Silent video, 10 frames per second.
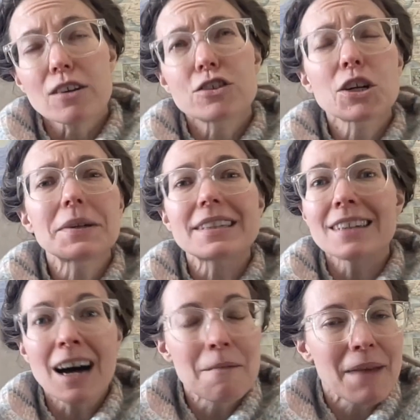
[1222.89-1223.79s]
So it's
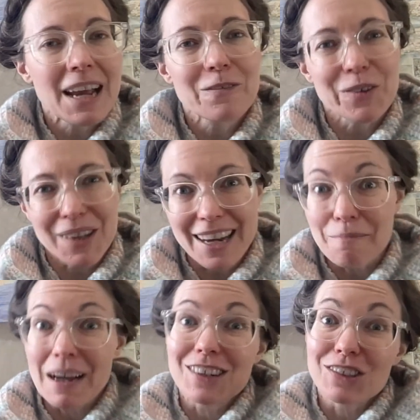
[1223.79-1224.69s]
not made for like
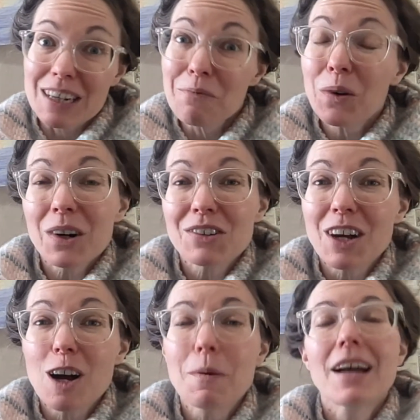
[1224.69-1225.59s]
my dream
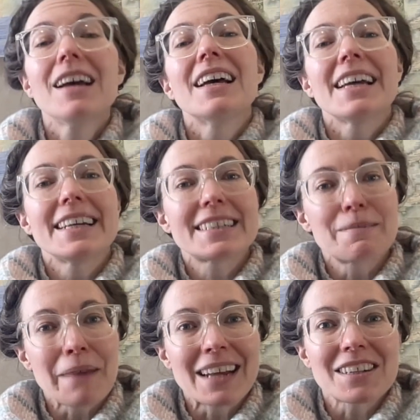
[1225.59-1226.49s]
wardrobe. It's
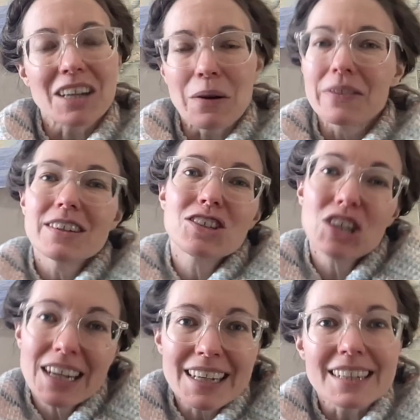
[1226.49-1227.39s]
made to go with the
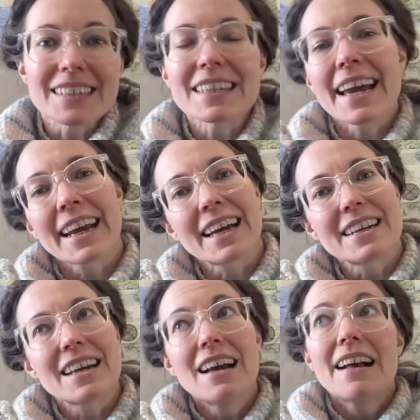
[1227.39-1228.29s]
jeans
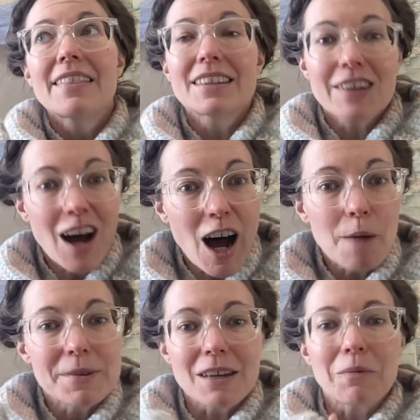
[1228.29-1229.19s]
and the
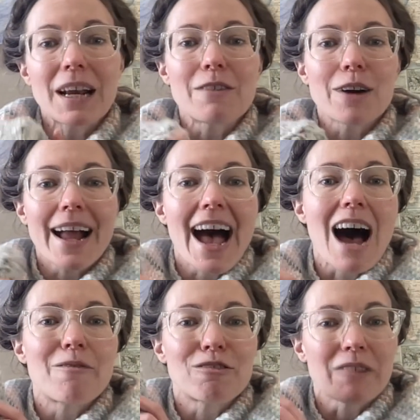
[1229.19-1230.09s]
tops and whatever I
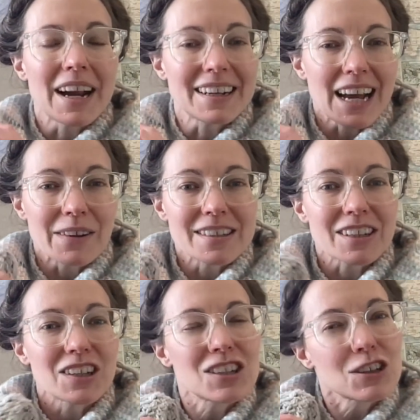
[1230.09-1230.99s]
have right now. It's a
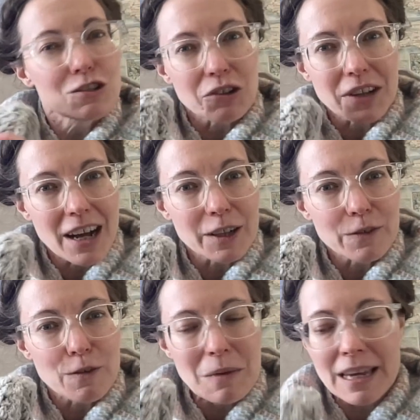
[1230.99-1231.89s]
good neutral color
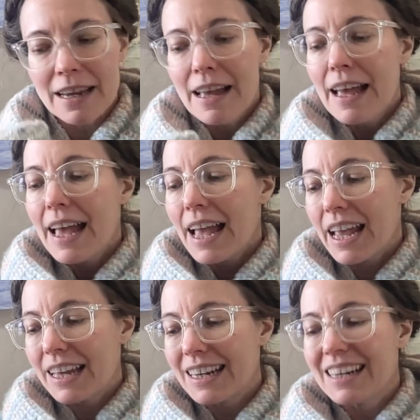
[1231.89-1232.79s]
for me,
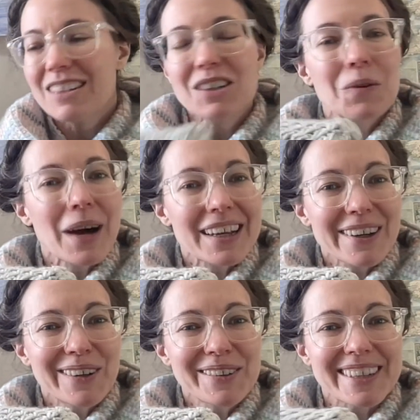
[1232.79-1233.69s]
and it is quite
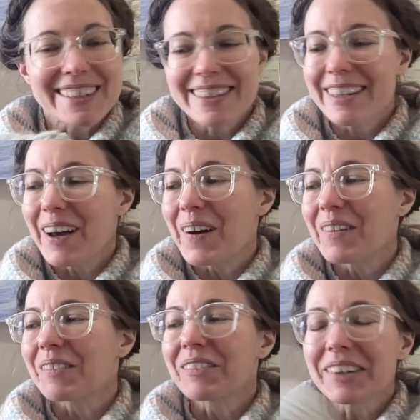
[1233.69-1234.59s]
cozy. So
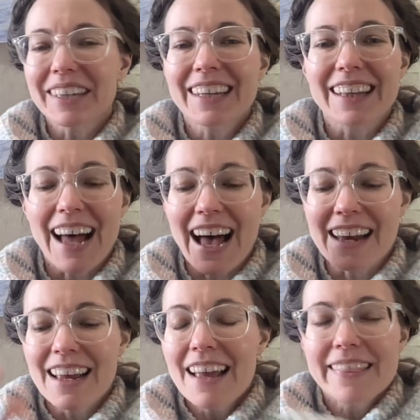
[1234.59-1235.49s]
really glad
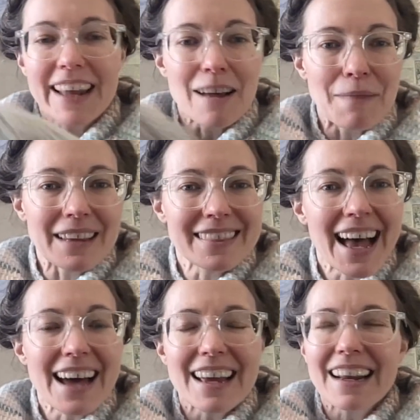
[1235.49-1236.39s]
that I made
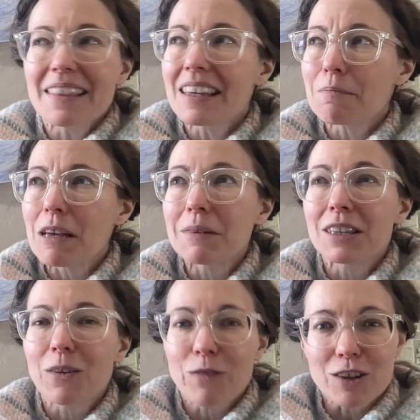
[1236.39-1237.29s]
that, and I think maybe in
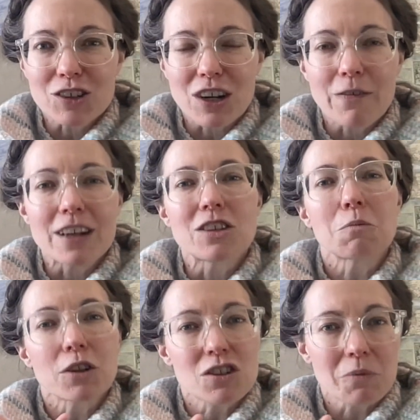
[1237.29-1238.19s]
the future if I do
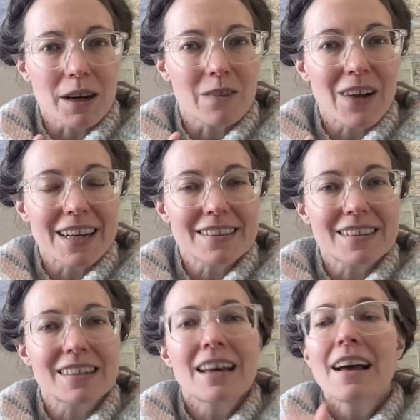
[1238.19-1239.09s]
more sweater
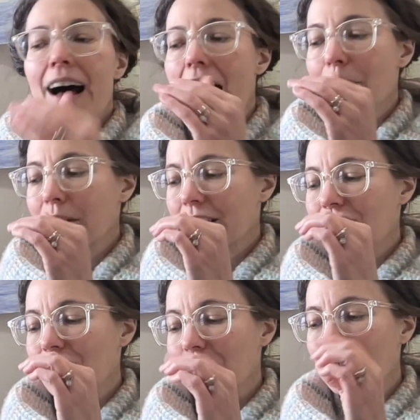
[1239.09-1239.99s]
vests, I'm gonna
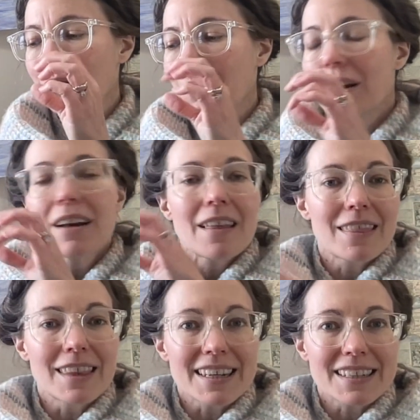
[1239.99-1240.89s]
do
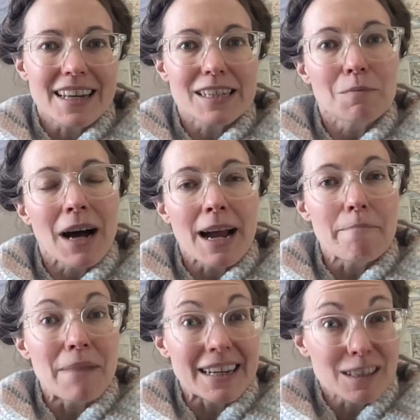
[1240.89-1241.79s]
this as my
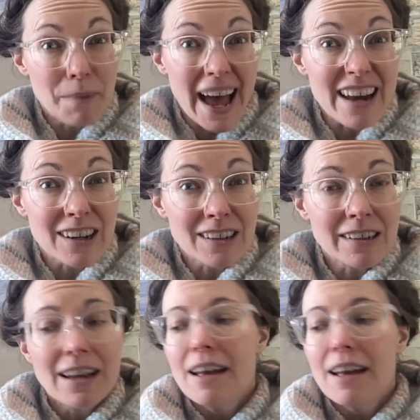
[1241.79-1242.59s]
base pattern.